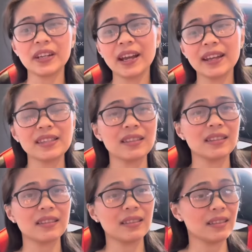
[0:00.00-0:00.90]
organized
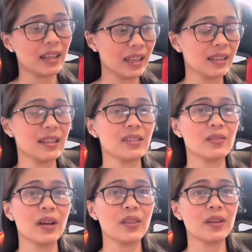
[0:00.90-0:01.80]
lately,
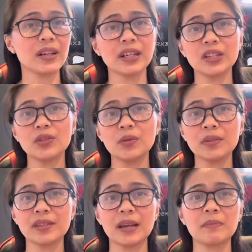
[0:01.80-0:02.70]
so I thought I'm gonna do
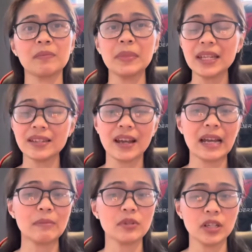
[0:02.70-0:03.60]
some me
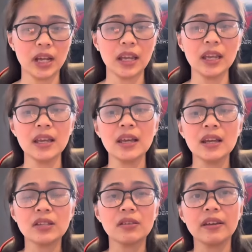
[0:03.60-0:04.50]
time today.
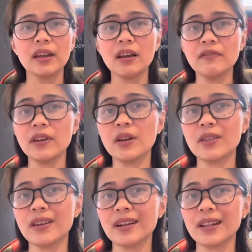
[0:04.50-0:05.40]
So I have here
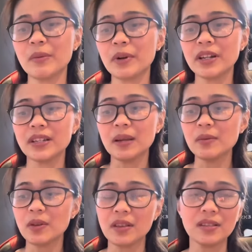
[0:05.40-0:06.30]
the Glamrdip.
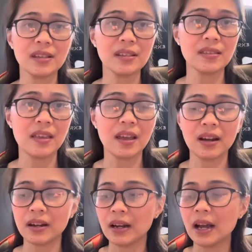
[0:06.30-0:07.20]
So this is
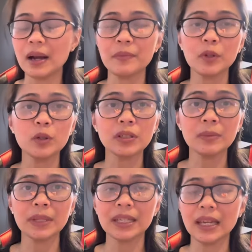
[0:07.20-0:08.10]
their
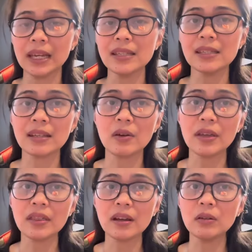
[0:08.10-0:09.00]
ultimate kit. So
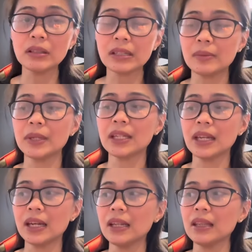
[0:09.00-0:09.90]
in their ultimate
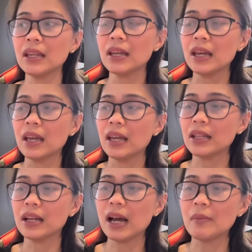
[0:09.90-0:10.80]
kit, it
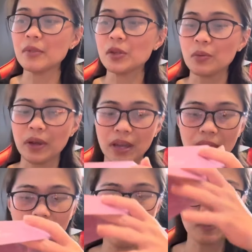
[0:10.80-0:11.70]
comes
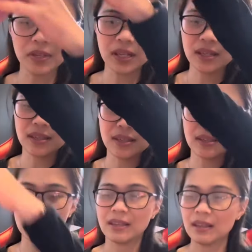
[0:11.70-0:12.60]
with, oopsies,
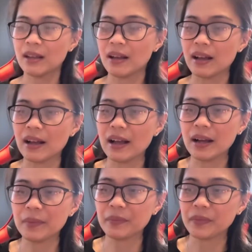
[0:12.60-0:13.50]

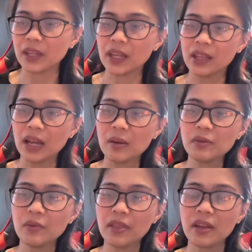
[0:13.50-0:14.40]
it comes
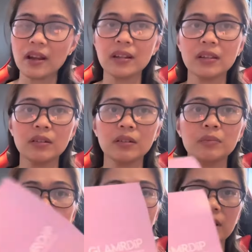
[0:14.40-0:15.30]
with their little
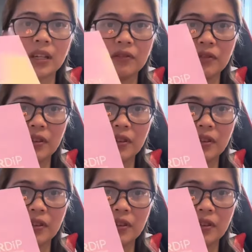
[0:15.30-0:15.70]
booklet for the